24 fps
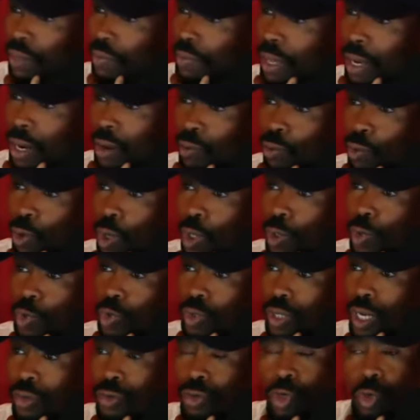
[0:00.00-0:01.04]
there arose
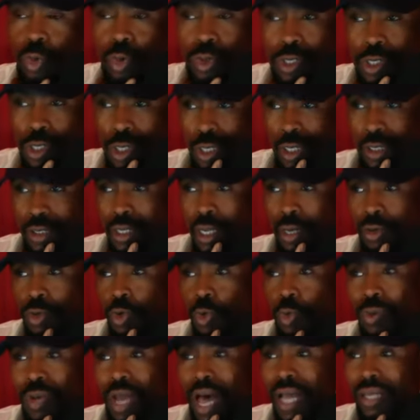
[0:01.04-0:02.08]
a new king that
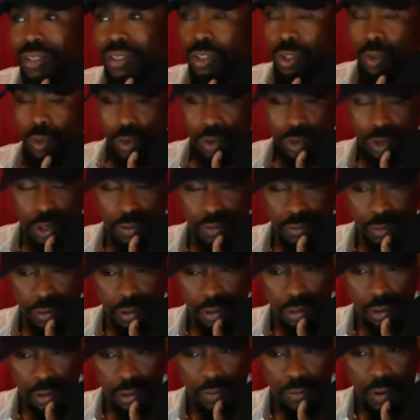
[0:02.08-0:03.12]
knew not Joseph.
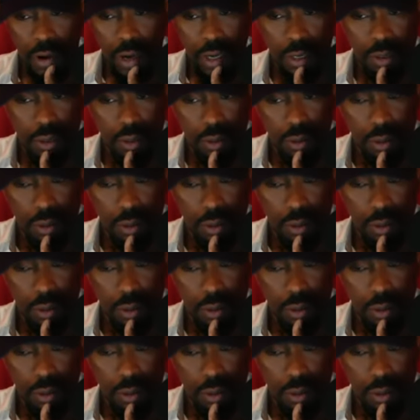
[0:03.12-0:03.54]
Well,